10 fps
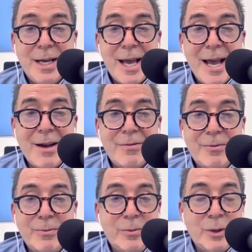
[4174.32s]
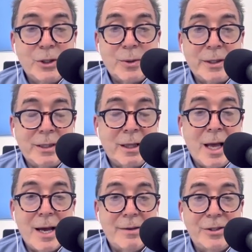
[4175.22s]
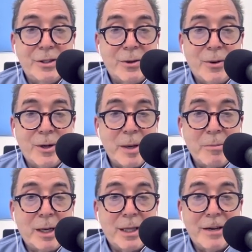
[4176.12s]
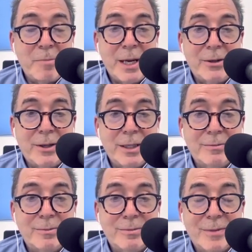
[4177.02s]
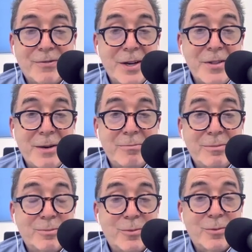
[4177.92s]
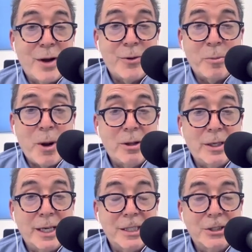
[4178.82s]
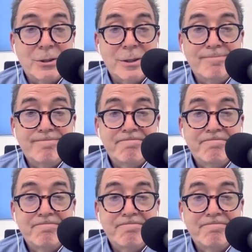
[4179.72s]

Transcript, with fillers: have restricted lives in order to make my life better. I find that rather appalling, actually. Yeah,